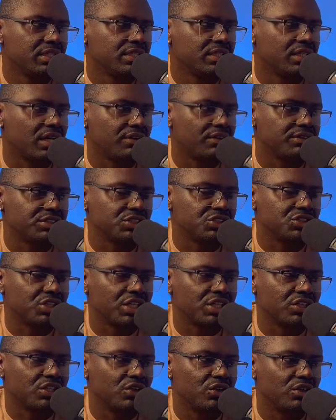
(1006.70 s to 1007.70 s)
Obviously, trying
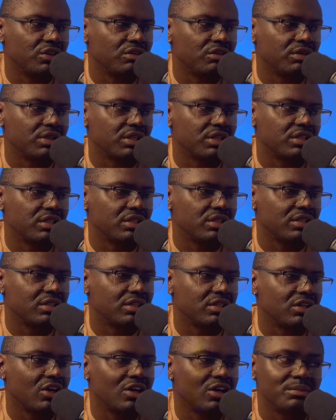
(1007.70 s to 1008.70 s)
to go on with the
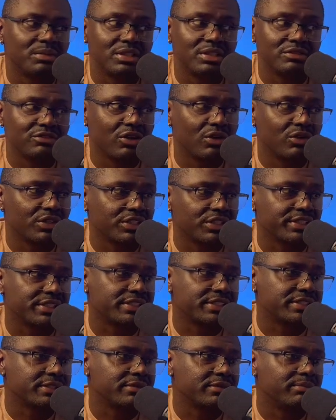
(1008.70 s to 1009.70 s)
RB
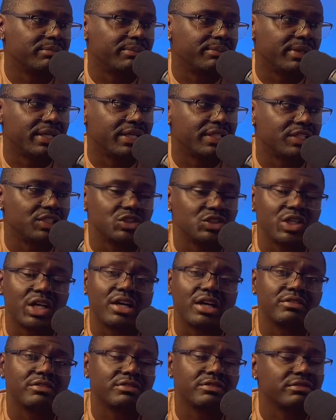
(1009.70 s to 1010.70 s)
focus, but the
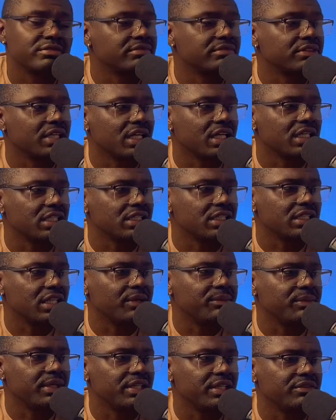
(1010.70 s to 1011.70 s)
draft kind of led
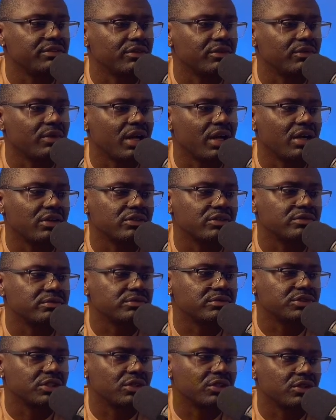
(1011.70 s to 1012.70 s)
me a different route.
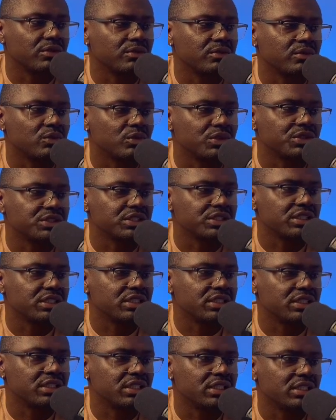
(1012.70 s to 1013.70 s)
So we'll see
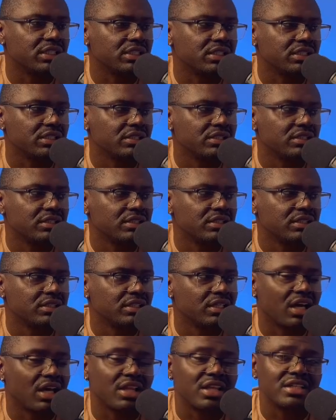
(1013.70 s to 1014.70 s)

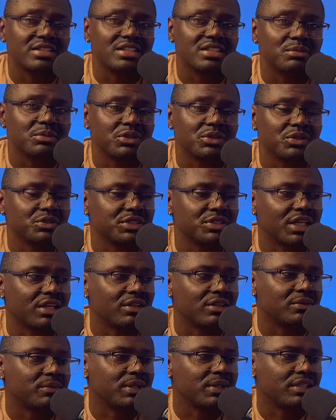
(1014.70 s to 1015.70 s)
how that team turns out,
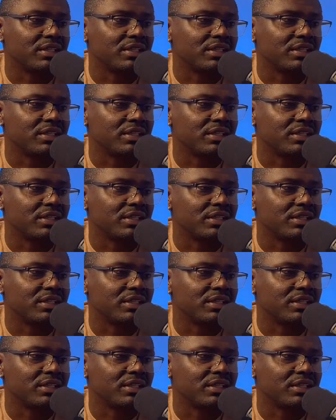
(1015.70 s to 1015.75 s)
man.